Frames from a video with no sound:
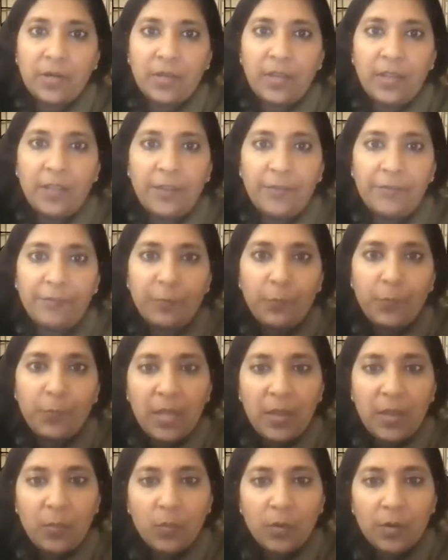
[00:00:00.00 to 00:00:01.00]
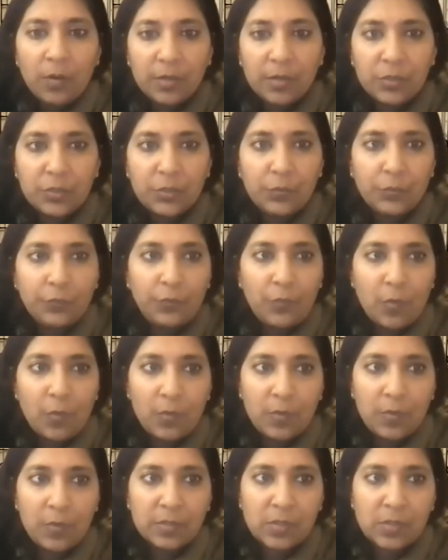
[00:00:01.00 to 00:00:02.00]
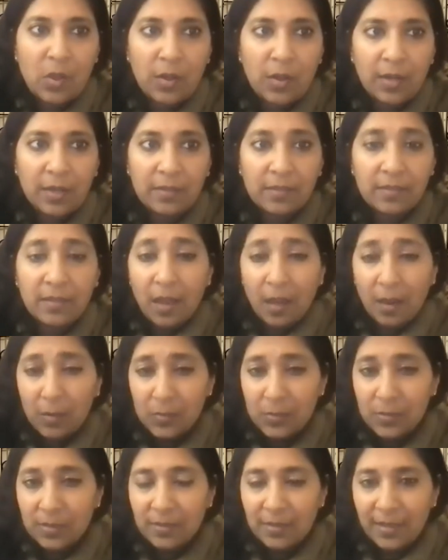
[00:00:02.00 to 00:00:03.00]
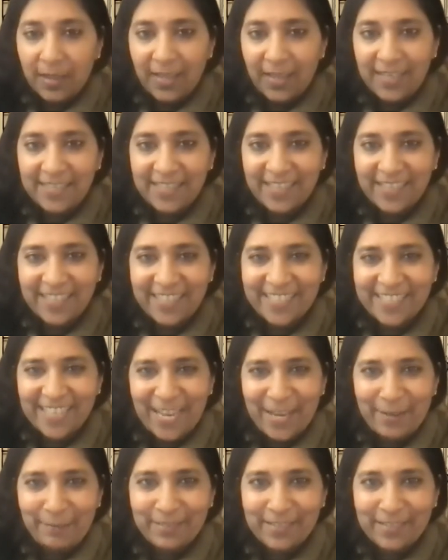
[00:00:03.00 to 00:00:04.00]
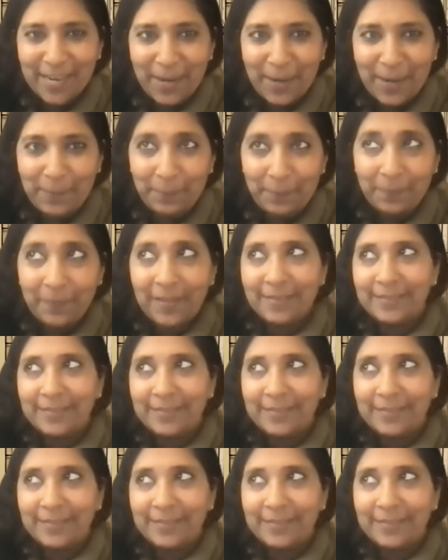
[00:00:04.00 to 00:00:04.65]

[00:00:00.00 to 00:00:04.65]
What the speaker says: it. If we were to focus on 1,000 things at the same time,